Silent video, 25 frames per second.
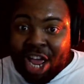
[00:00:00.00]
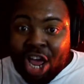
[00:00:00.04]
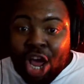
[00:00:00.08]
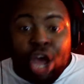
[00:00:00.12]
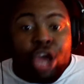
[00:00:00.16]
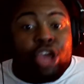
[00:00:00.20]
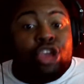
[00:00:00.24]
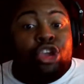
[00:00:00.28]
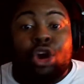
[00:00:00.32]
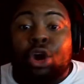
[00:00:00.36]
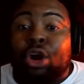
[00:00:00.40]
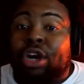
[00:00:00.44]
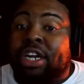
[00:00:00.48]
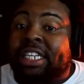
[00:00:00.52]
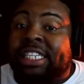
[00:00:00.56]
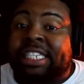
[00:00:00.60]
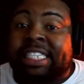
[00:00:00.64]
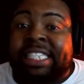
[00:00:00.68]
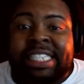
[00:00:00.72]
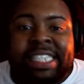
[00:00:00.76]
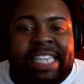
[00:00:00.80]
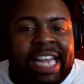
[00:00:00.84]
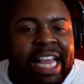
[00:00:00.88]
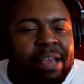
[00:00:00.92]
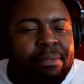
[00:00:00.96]
You're gonna
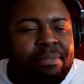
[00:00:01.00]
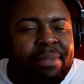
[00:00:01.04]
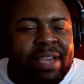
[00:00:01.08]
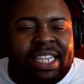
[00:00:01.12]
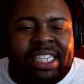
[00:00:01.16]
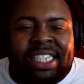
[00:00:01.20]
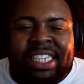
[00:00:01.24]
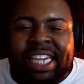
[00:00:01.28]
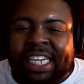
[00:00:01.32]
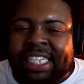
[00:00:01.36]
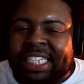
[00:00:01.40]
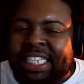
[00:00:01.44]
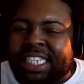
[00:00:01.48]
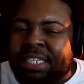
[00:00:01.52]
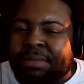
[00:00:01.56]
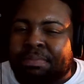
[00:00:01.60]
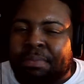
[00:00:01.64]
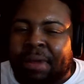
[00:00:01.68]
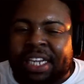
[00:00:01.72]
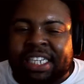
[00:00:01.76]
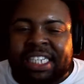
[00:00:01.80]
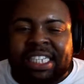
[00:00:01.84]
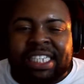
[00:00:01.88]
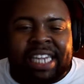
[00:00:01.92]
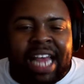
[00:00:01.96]
see me just as
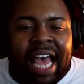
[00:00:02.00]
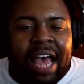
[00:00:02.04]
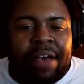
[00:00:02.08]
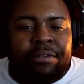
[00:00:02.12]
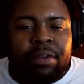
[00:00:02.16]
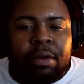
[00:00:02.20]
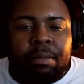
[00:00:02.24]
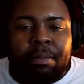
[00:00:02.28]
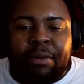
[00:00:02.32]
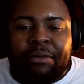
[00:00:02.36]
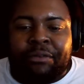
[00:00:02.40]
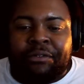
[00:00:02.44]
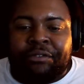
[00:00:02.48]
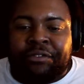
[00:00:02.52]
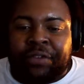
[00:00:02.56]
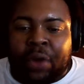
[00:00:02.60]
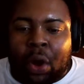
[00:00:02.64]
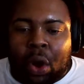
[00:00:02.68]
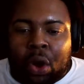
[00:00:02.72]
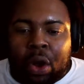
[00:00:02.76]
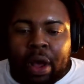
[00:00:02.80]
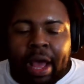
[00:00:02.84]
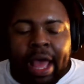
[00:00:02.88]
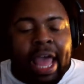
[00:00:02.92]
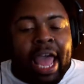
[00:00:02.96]
much as ever
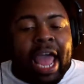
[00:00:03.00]
before.